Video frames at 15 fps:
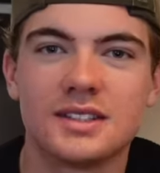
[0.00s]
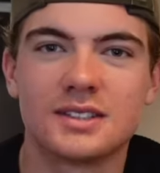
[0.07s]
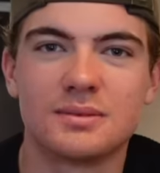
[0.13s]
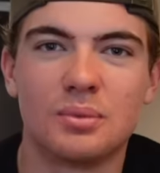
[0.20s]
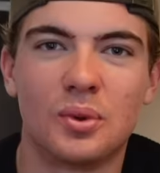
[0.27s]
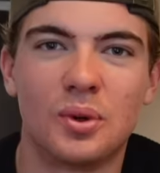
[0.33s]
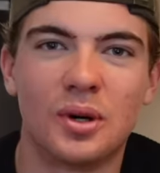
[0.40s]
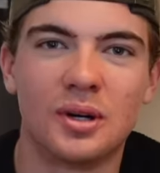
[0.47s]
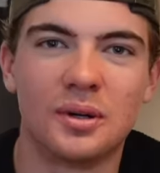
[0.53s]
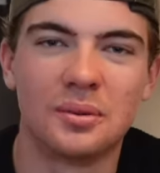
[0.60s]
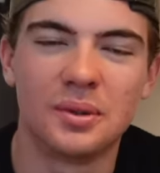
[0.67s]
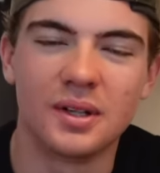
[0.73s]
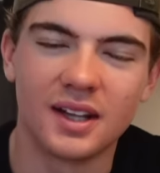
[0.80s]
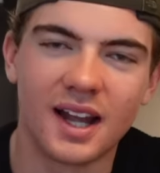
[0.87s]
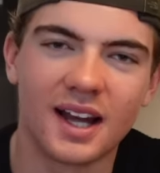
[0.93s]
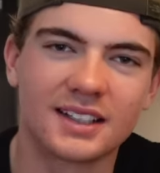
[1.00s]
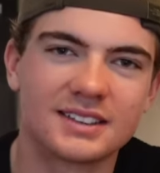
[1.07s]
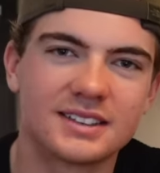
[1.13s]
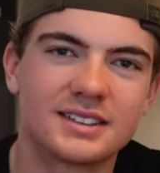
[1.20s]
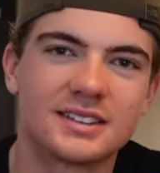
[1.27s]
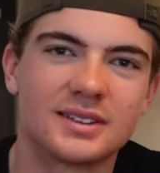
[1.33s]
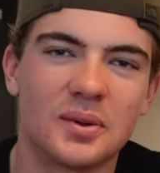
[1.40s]
is more
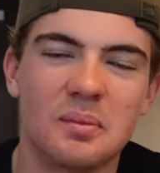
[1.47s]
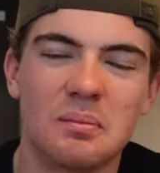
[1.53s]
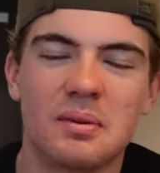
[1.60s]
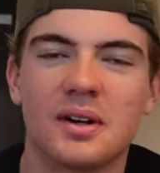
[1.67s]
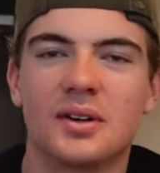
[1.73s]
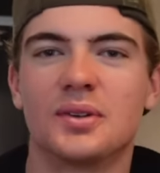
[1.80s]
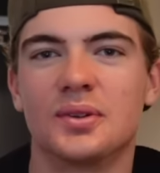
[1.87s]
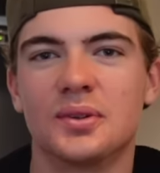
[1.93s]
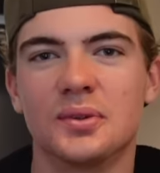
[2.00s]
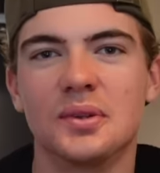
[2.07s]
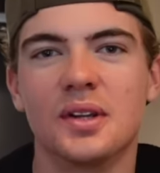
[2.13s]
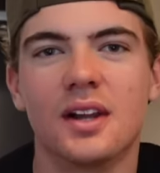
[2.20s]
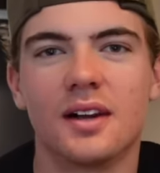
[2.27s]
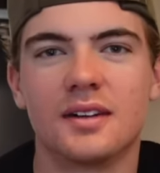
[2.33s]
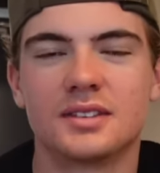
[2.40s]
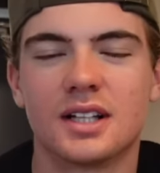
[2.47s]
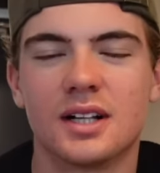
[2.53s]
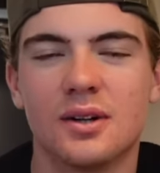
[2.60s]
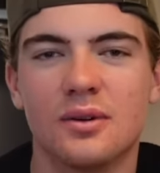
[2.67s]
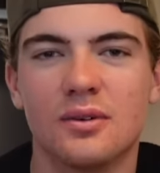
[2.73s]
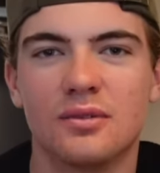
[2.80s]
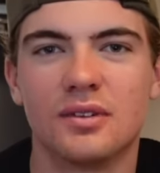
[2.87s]
relaxed compared to the
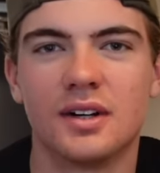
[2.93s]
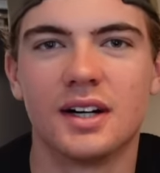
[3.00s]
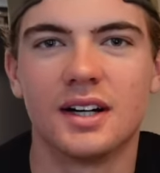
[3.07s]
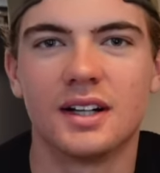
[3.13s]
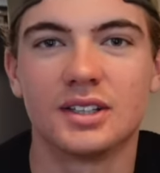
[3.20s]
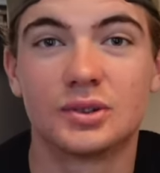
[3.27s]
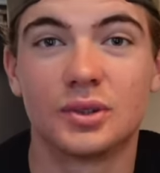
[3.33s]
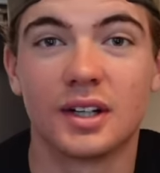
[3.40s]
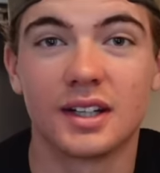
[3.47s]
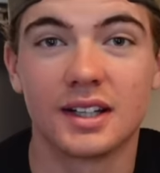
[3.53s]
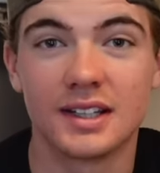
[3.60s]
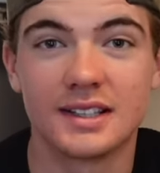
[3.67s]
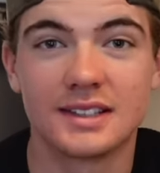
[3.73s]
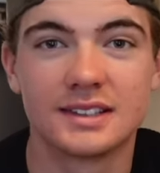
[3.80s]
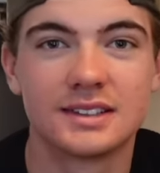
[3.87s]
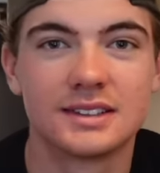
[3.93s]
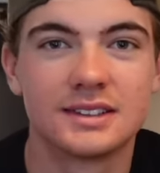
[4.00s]
lifestyle of a triathlete.